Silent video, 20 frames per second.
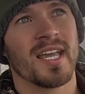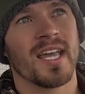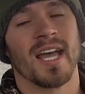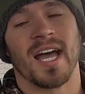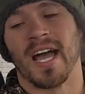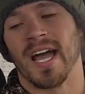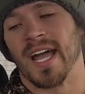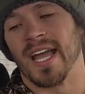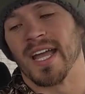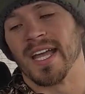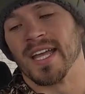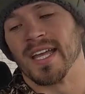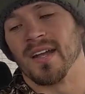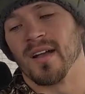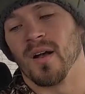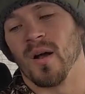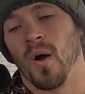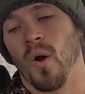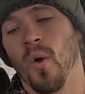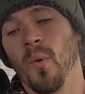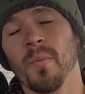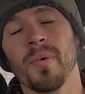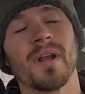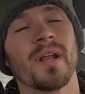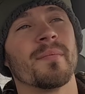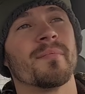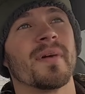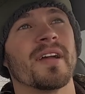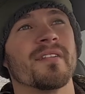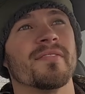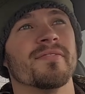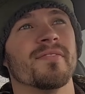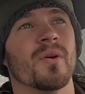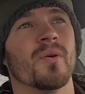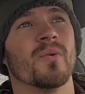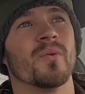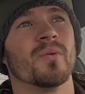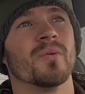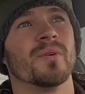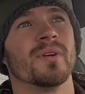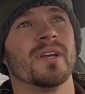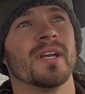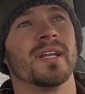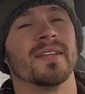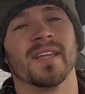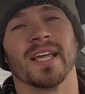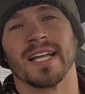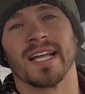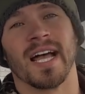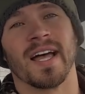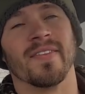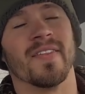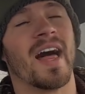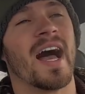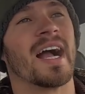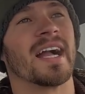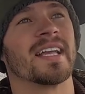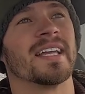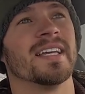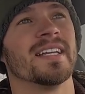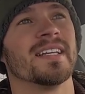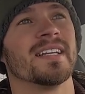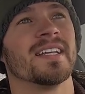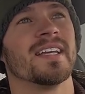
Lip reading: I open up my phone, unlock it,